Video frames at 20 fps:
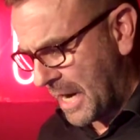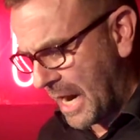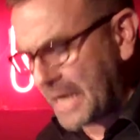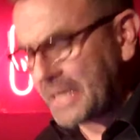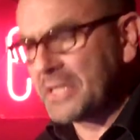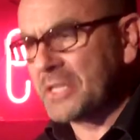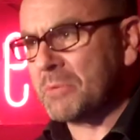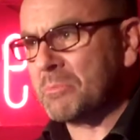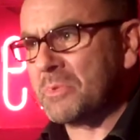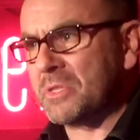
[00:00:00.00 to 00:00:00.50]

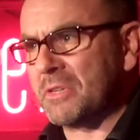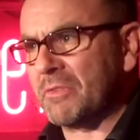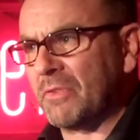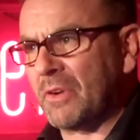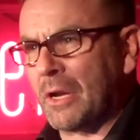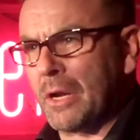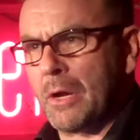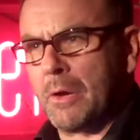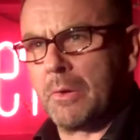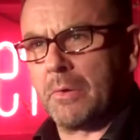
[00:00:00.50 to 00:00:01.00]
items
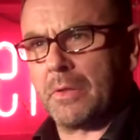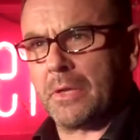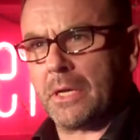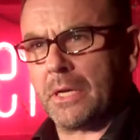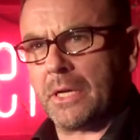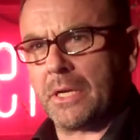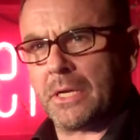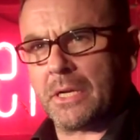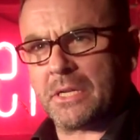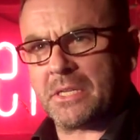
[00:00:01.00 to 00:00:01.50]
of
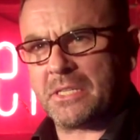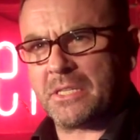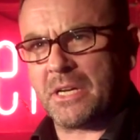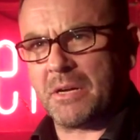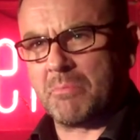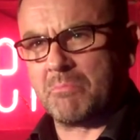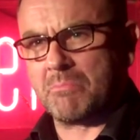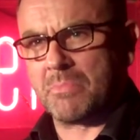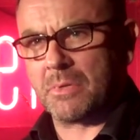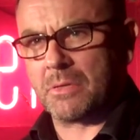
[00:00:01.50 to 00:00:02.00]
clothing in a
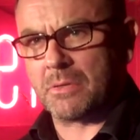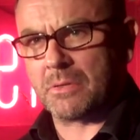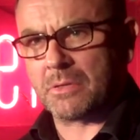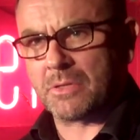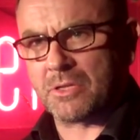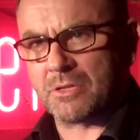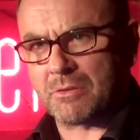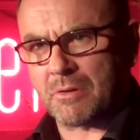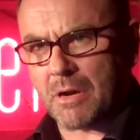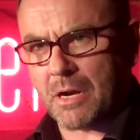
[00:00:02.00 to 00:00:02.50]
tumble
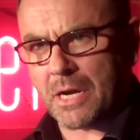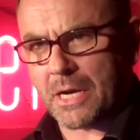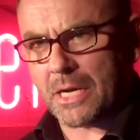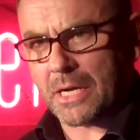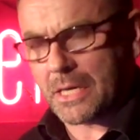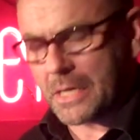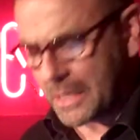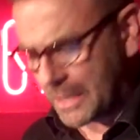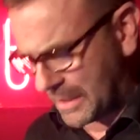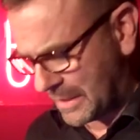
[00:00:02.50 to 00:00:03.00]
dryer.